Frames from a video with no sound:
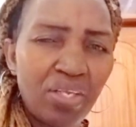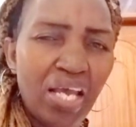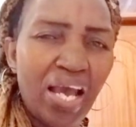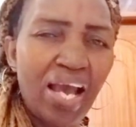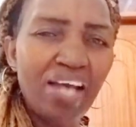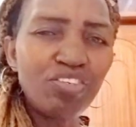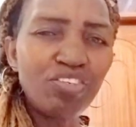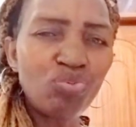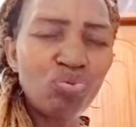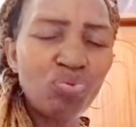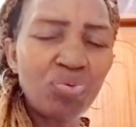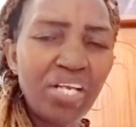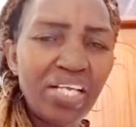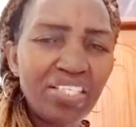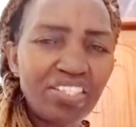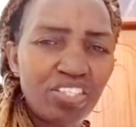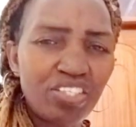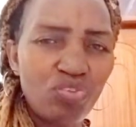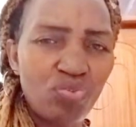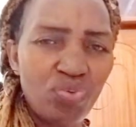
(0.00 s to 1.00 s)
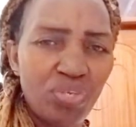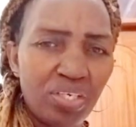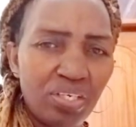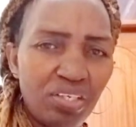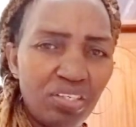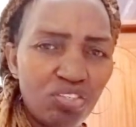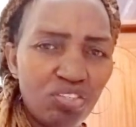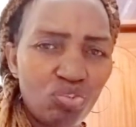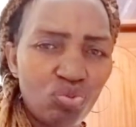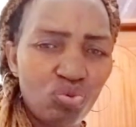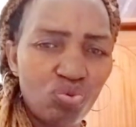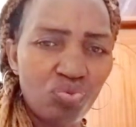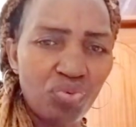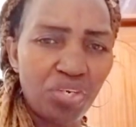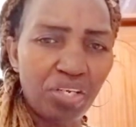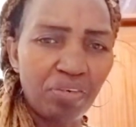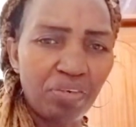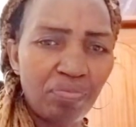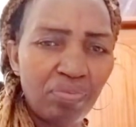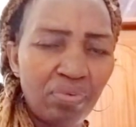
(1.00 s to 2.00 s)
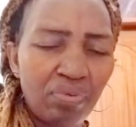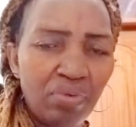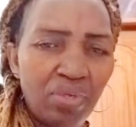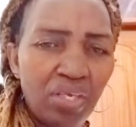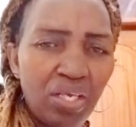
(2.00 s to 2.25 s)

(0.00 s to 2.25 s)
and to rescuing his children.